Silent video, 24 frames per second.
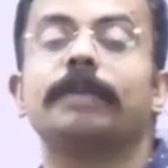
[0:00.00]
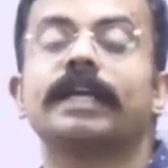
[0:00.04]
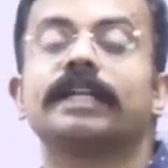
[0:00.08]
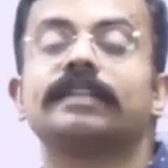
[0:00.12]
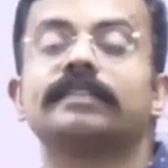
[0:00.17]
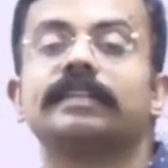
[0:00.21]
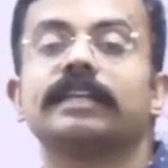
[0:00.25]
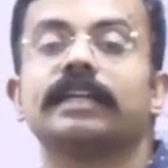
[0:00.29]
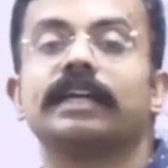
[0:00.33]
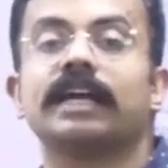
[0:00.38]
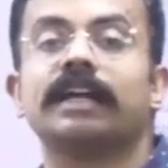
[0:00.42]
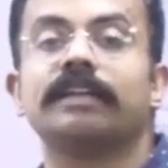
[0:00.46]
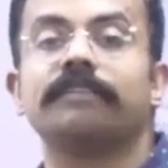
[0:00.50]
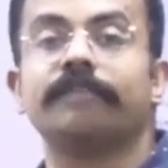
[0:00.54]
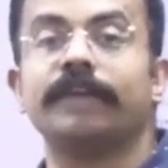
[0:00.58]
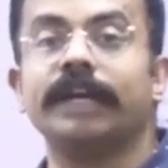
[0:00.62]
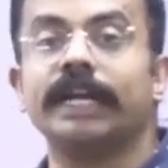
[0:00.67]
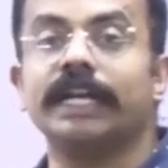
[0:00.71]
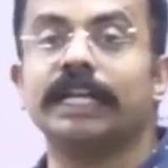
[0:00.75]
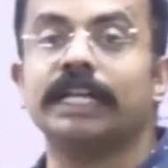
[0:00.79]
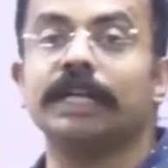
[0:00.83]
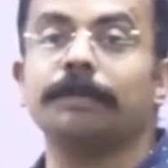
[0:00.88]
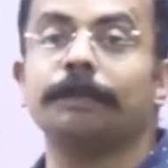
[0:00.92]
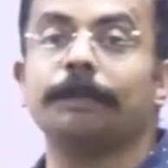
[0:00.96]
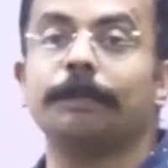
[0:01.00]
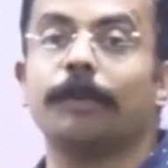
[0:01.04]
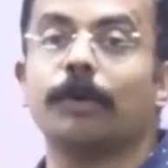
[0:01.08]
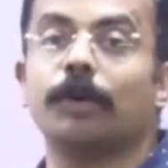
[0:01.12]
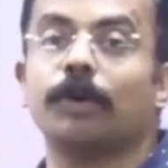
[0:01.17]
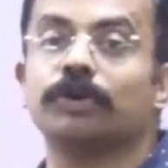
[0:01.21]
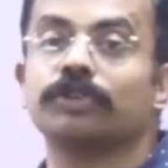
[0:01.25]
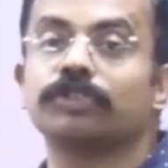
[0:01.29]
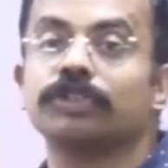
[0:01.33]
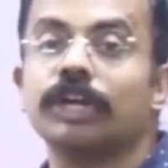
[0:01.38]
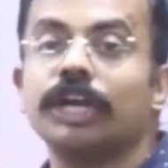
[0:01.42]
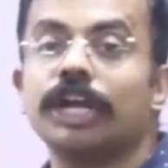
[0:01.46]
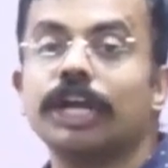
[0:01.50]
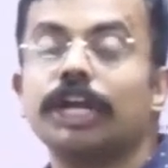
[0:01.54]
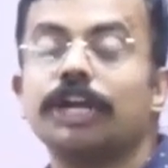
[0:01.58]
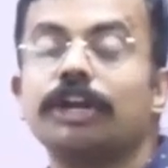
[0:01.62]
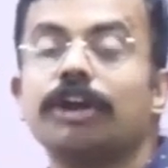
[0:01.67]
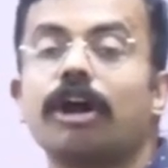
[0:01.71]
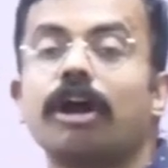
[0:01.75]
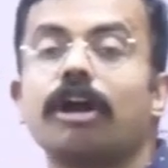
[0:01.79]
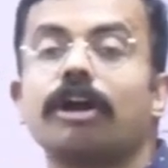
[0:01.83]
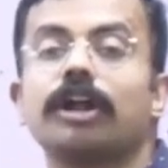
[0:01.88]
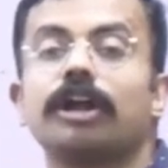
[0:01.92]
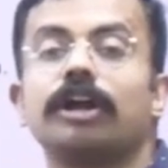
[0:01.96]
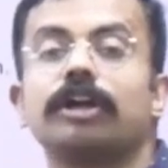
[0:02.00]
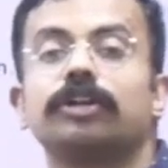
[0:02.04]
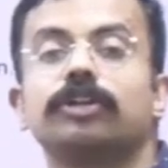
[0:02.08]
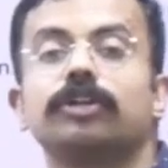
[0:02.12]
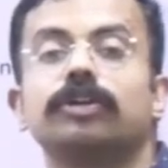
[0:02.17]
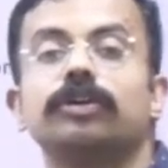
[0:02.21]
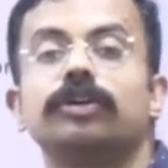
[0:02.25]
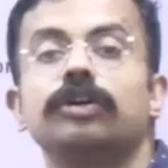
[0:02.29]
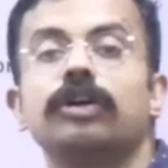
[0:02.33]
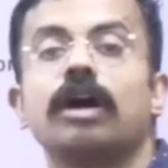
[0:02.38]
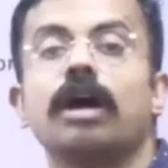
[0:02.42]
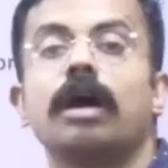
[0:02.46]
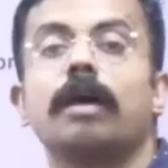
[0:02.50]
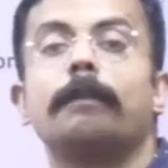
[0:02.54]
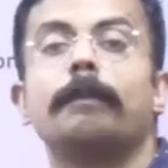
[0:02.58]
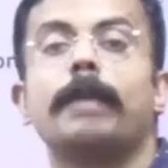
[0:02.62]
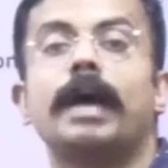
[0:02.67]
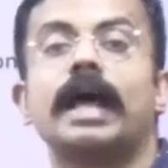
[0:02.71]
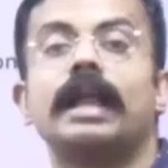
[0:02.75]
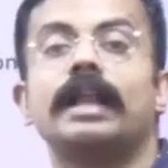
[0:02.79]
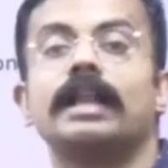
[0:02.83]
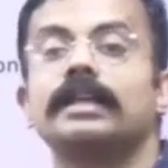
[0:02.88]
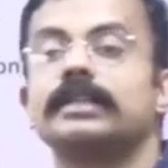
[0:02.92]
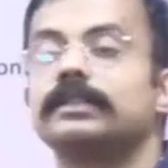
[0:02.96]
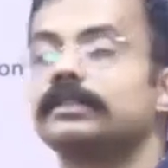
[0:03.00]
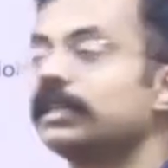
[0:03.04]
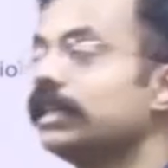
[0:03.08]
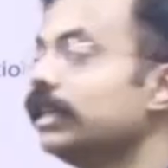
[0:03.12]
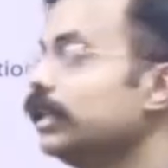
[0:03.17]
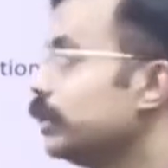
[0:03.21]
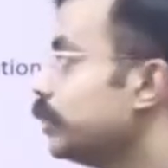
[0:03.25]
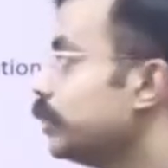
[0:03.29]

Mexican wheat imports in order to balance.